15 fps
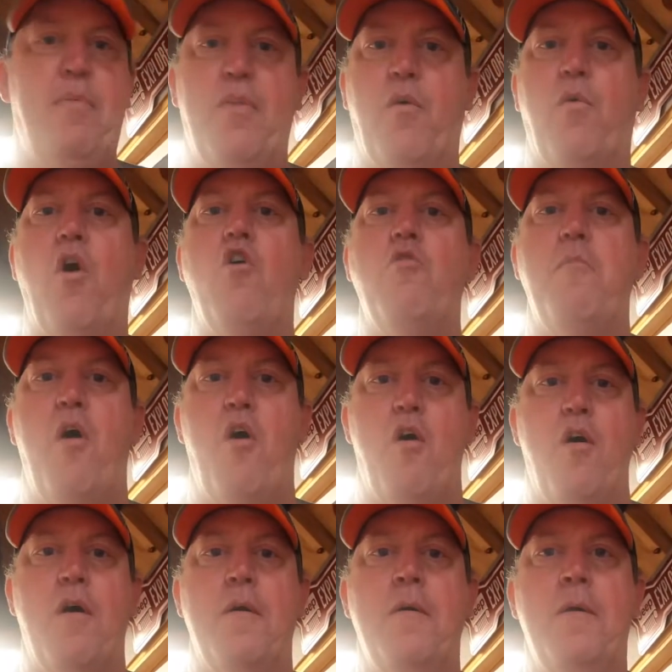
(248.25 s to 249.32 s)
of the roll
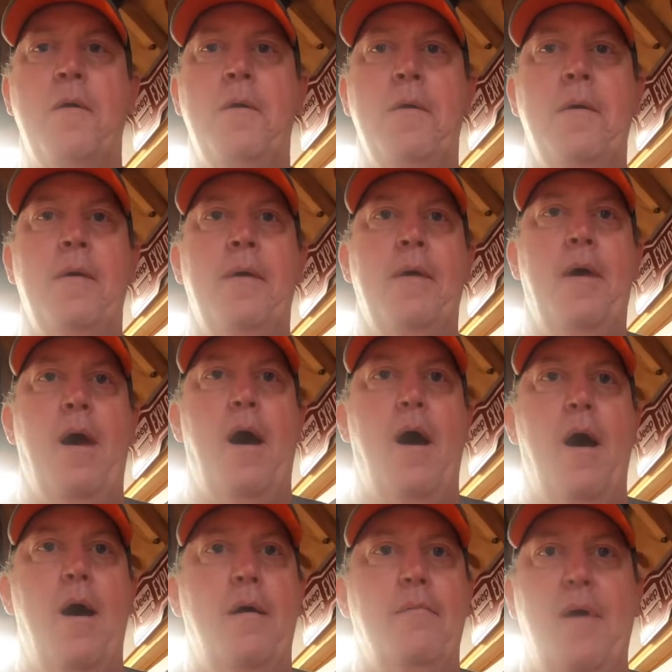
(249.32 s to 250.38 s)
bar,
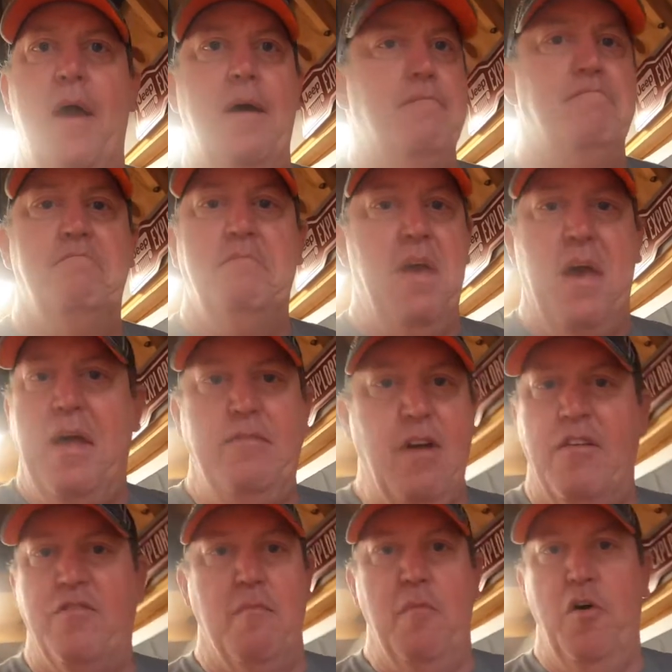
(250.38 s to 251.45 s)
and yeah, it doesn't